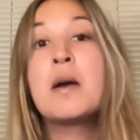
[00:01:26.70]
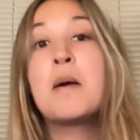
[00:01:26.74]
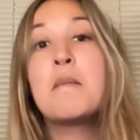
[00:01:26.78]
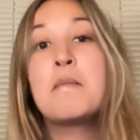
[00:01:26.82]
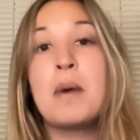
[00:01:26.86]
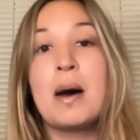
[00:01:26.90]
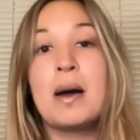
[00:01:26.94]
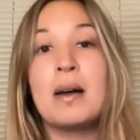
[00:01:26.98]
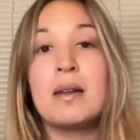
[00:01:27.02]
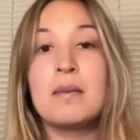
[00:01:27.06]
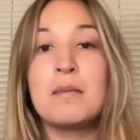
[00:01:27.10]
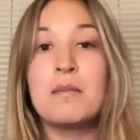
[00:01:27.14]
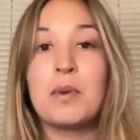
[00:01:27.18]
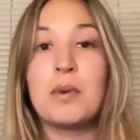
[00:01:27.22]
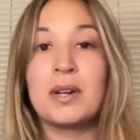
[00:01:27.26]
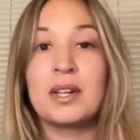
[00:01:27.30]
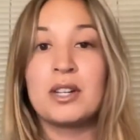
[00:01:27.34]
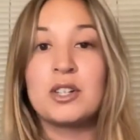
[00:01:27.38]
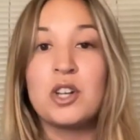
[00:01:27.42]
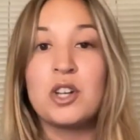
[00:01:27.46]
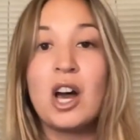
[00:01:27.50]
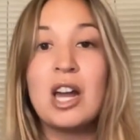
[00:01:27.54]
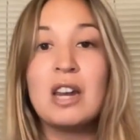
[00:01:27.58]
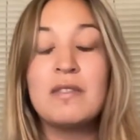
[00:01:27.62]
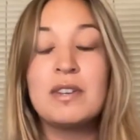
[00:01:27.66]
But
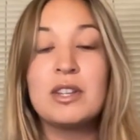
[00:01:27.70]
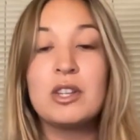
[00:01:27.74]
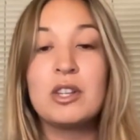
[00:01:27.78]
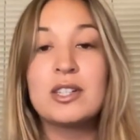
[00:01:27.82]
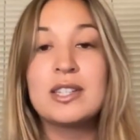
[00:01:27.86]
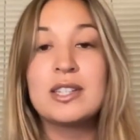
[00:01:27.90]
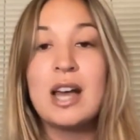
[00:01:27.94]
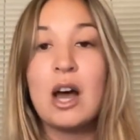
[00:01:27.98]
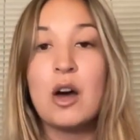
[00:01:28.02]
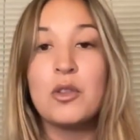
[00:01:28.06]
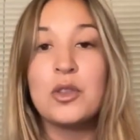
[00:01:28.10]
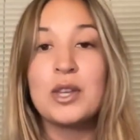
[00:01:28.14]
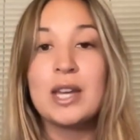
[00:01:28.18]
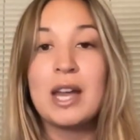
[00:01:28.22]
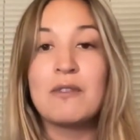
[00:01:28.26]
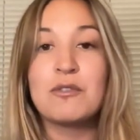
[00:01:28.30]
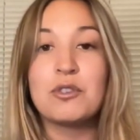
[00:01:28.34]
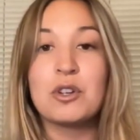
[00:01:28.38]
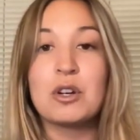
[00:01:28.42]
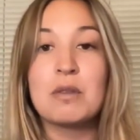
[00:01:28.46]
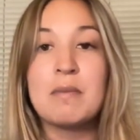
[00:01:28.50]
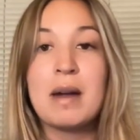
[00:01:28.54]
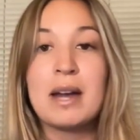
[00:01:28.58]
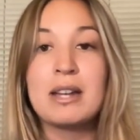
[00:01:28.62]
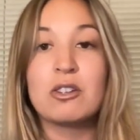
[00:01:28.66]
Brendan Donovan looks healthy
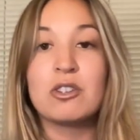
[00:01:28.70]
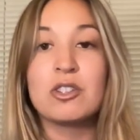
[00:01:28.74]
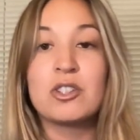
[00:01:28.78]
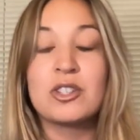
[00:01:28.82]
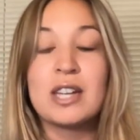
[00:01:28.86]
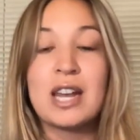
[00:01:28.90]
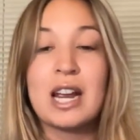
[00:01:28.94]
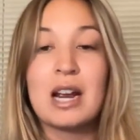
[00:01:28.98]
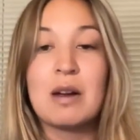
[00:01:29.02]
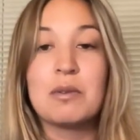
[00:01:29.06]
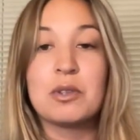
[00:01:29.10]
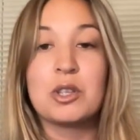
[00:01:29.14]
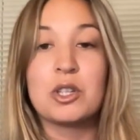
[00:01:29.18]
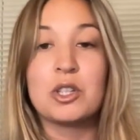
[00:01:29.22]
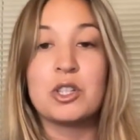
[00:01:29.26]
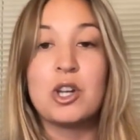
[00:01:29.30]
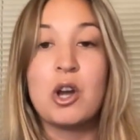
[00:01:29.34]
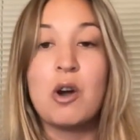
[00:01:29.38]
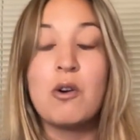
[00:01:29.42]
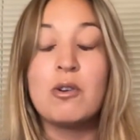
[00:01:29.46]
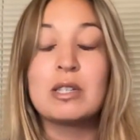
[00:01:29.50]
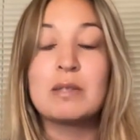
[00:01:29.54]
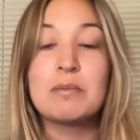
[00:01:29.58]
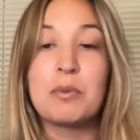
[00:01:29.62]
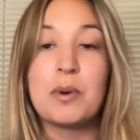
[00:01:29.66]
after a minor scare with a
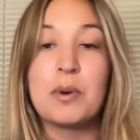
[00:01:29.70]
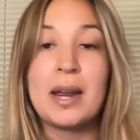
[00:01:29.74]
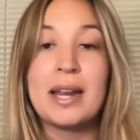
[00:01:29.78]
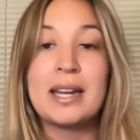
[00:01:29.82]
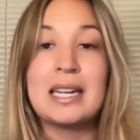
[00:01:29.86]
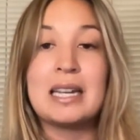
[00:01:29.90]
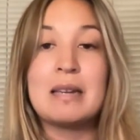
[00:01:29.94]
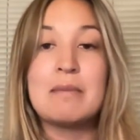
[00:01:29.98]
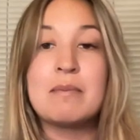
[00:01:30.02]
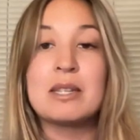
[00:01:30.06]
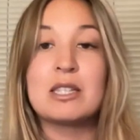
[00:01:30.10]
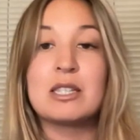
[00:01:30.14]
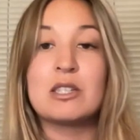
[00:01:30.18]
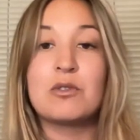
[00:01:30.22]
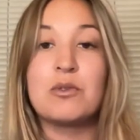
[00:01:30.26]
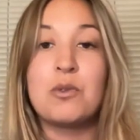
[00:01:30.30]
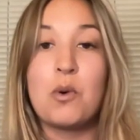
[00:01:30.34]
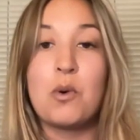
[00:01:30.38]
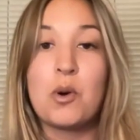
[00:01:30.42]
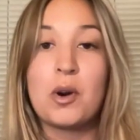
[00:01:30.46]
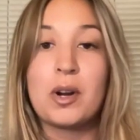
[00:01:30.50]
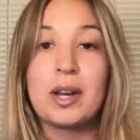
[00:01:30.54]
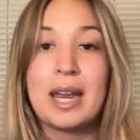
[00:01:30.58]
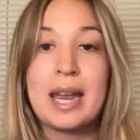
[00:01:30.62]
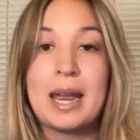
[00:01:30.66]
toe sprain. He missed
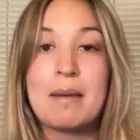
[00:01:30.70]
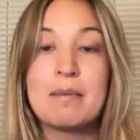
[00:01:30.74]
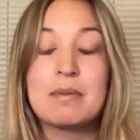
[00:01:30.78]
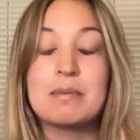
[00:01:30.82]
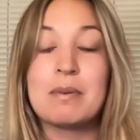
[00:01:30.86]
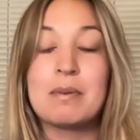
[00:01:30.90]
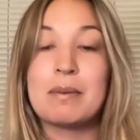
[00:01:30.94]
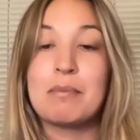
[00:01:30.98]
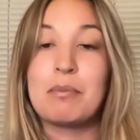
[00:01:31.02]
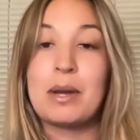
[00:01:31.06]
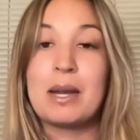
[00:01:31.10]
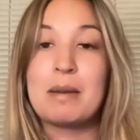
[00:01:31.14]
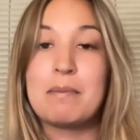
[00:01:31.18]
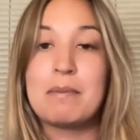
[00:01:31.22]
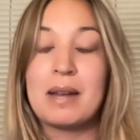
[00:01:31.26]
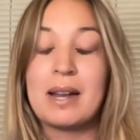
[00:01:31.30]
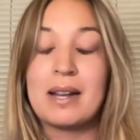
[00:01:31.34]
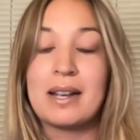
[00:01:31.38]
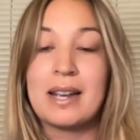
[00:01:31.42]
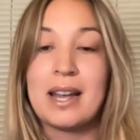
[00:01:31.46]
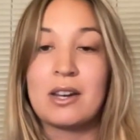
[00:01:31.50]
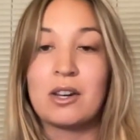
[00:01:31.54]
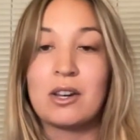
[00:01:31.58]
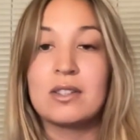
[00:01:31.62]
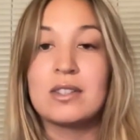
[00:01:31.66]
4 games, but played
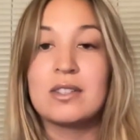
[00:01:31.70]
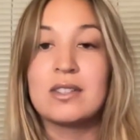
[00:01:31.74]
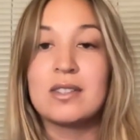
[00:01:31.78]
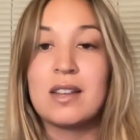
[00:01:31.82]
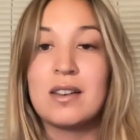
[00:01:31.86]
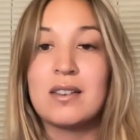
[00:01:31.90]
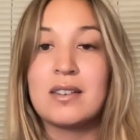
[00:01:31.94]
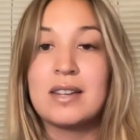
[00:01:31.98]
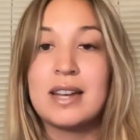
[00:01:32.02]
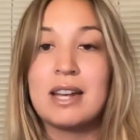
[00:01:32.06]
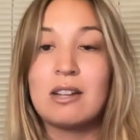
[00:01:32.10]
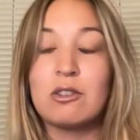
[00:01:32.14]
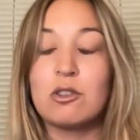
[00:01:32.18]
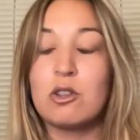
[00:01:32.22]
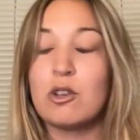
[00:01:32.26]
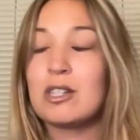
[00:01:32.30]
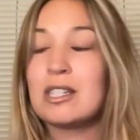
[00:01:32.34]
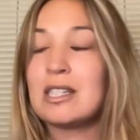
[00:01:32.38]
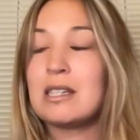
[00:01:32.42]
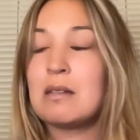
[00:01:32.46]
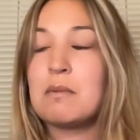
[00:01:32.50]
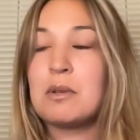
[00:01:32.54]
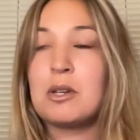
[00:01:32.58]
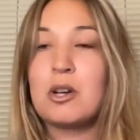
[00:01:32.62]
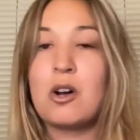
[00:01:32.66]
again on Sunday. Looks
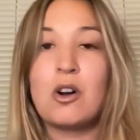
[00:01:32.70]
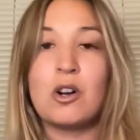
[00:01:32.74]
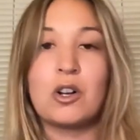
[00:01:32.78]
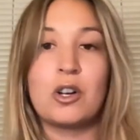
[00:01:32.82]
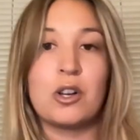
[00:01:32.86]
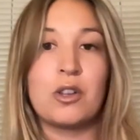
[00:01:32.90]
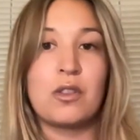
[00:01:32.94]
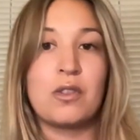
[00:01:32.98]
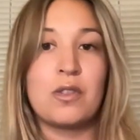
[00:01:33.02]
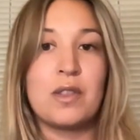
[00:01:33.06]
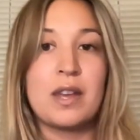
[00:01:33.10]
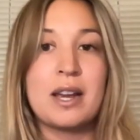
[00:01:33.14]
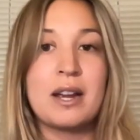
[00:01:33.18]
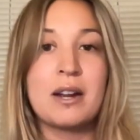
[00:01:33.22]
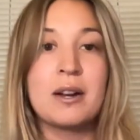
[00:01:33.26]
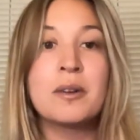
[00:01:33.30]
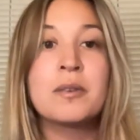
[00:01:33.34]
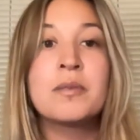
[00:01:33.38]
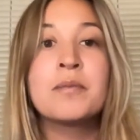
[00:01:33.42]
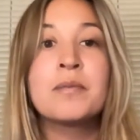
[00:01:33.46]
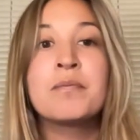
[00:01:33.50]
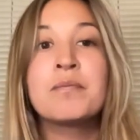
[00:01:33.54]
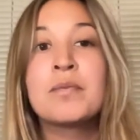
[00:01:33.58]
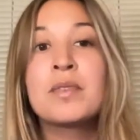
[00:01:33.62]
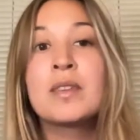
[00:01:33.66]
to be all good
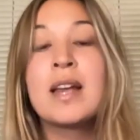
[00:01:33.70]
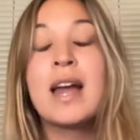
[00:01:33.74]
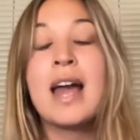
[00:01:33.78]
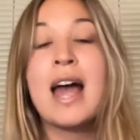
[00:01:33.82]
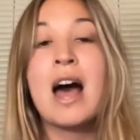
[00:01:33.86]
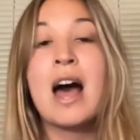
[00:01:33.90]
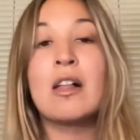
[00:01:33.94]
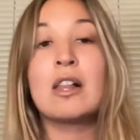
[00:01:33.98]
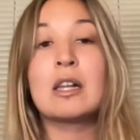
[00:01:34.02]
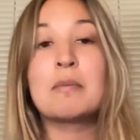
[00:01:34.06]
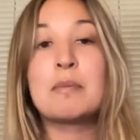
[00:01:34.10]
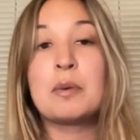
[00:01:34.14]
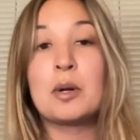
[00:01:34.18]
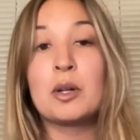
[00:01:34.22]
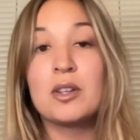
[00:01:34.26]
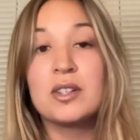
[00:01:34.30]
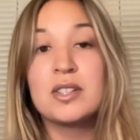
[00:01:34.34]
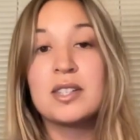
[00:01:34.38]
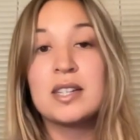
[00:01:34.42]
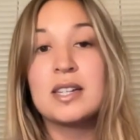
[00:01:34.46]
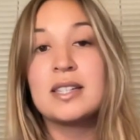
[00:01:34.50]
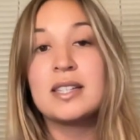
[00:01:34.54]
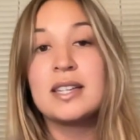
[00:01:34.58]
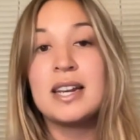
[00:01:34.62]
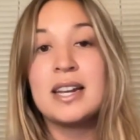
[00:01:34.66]
there. Alec
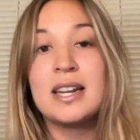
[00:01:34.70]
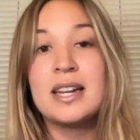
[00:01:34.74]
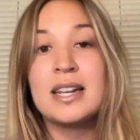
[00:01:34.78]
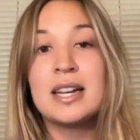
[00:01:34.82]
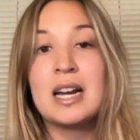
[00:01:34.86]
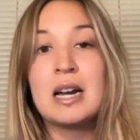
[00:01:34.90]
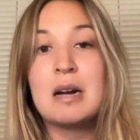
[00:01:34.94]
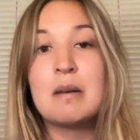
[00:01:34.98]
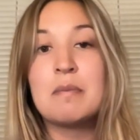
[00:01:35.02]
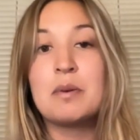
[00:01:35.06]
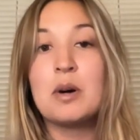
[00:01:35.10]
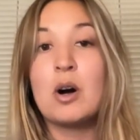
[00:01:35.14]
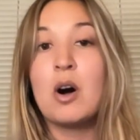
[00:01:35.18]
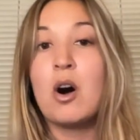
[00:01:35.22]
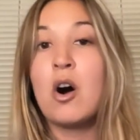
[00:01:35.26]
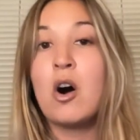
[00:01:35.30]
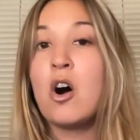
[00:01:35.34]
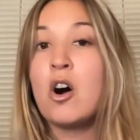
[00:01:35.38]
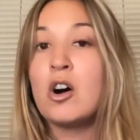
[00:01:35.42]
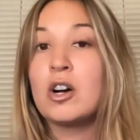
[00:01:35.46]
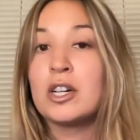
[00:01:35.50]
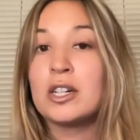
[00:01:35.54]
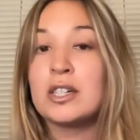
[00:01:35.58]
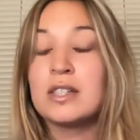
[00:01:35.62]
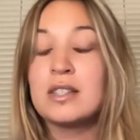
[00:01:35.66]
Burleson is heating up.
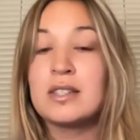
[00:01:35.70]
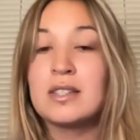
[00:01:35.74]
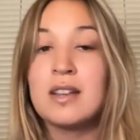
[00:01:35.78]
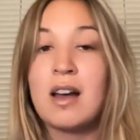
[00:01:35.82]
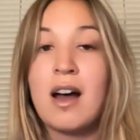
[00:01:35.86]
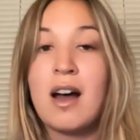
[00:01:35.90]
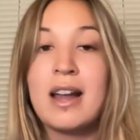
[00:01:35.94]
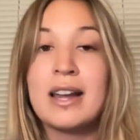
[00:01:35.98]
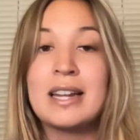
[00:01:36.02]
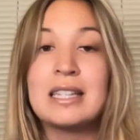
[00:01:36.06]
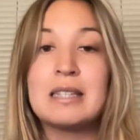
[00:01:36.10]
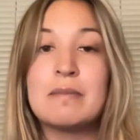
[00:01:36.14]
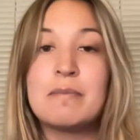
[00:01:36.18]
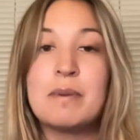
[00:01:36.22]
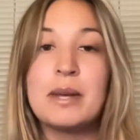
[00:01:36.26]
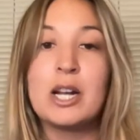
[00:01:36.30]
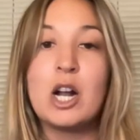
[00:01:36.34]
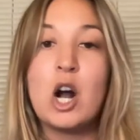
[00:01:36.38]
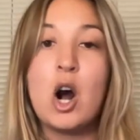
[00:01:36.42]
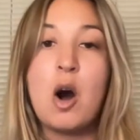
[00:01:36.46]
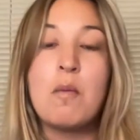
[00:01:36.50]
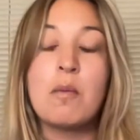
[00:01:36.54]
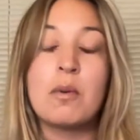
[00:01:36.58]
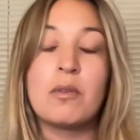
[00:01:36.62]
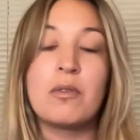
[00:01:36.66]
All good signs. Big
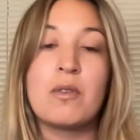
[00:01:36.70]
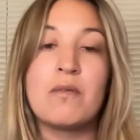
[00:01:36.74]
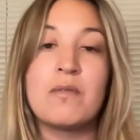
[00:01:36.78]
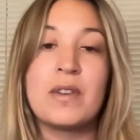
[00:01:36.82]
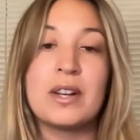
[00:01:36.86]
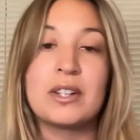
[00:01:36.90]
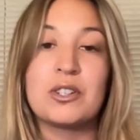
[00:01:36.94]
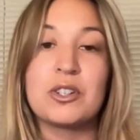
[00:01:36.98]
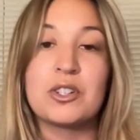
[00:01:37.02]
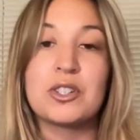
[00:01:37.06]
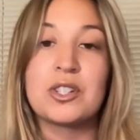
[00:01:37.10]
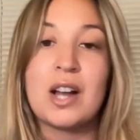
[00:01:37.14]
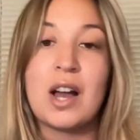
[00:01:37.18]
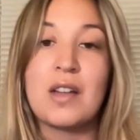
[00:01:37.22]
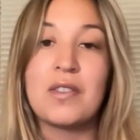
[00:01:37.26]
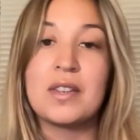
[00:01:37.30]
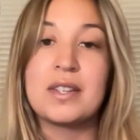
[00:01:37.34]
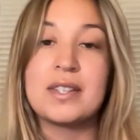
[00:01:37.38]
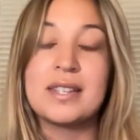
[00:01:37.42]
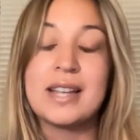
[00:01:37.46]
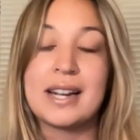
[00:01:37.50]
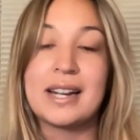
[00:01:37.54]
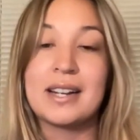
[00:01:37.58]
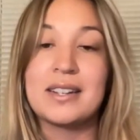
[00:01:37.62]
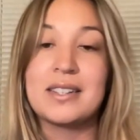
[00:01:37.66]
homer from Victor Scott
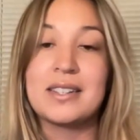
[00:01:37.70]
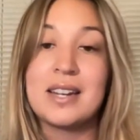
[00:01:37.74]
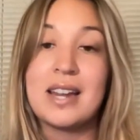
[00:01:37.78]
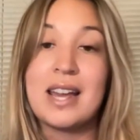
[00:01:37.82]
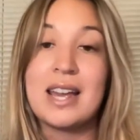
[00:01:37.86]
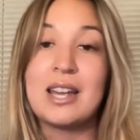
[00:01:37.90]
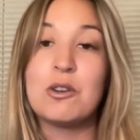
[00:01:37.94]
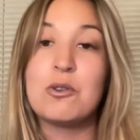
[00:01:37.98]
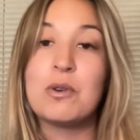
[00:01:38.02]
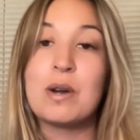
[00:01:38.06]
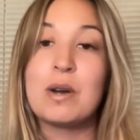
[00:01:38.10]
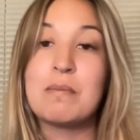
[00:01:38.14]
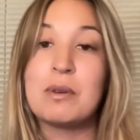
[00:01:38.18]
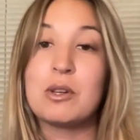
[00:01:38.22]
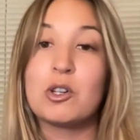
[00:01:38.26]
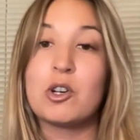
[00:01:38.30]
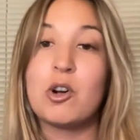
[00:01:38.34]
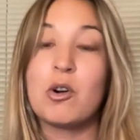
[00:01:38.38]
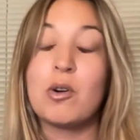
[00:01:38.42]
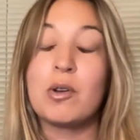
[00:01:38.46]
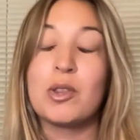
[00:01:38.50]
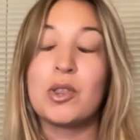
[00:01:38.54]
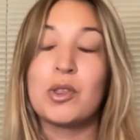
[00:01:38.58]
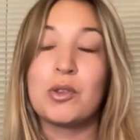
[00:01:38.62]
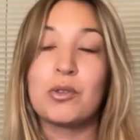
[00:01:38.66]
II today, who had been
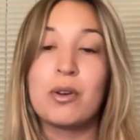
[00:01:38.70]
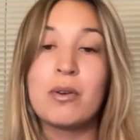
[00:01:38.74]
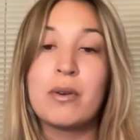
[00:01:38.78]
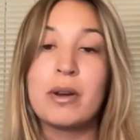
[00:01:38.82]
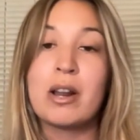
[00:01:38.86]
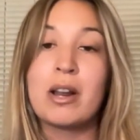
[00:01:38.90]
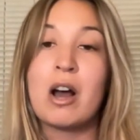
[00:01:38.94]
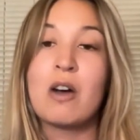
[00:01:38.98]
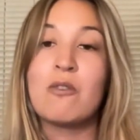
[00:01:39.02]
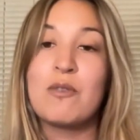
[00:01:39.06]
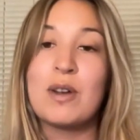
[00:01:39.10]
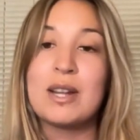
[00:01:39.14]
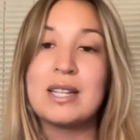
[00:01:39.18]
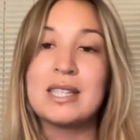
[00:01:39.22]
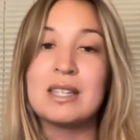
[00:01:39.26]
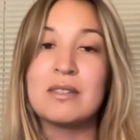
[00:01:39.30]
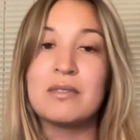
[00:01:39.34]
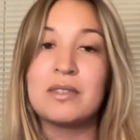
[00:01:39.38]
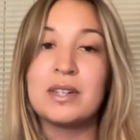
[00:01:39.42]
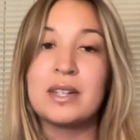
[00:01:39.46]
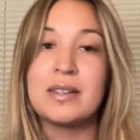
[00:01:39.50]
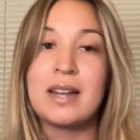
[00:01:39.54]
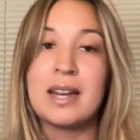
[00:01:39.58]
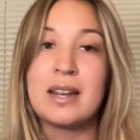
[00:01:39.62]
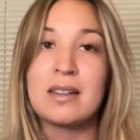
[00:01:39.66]
going through it
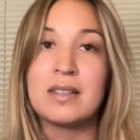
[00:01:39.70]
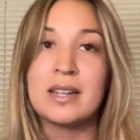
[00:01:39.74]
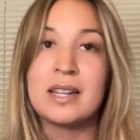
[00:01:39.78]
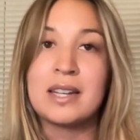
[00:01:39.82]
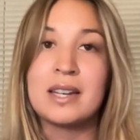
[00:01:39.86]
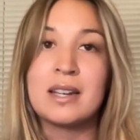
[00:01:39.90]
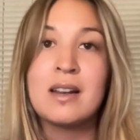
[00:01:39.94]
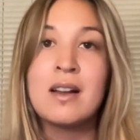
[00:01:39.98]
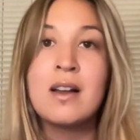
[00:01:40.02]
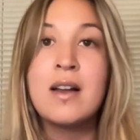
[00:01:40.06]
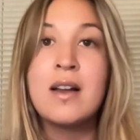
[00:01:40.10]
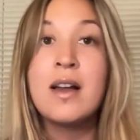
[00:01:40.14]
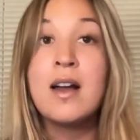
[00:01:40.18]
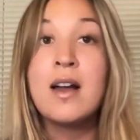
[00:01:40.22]
offensively lately.